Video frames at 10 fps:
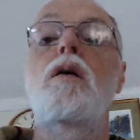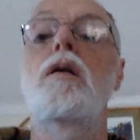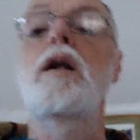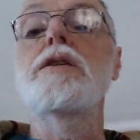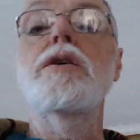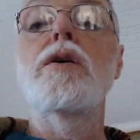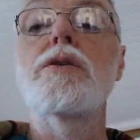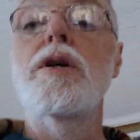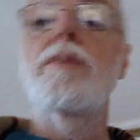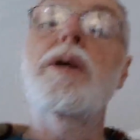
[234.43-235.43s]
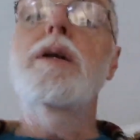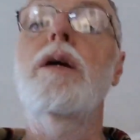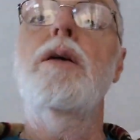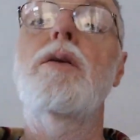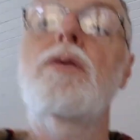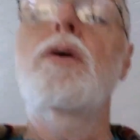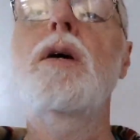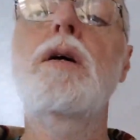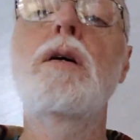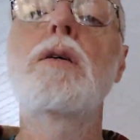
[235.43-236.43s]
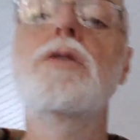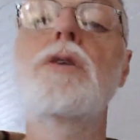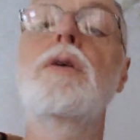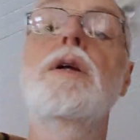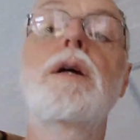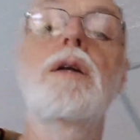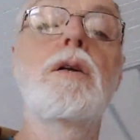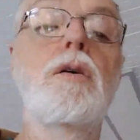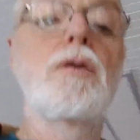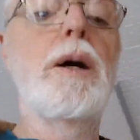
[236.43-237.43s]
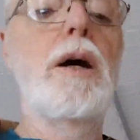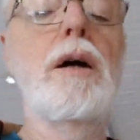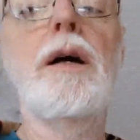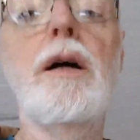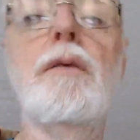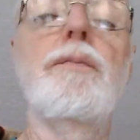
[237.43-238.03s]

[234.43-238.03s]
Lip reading: Let's go to something that certainly in North America